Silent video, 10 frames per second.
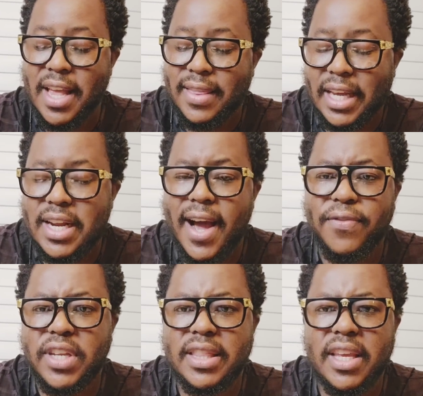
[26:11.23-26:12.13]
that
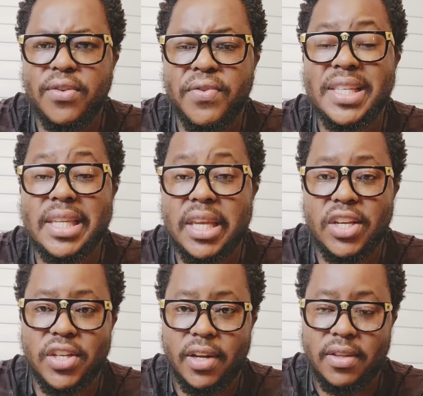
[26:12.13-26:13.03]
after the
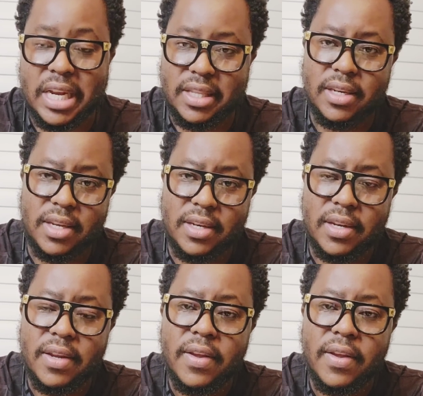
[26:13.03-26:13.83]
investigation that they did,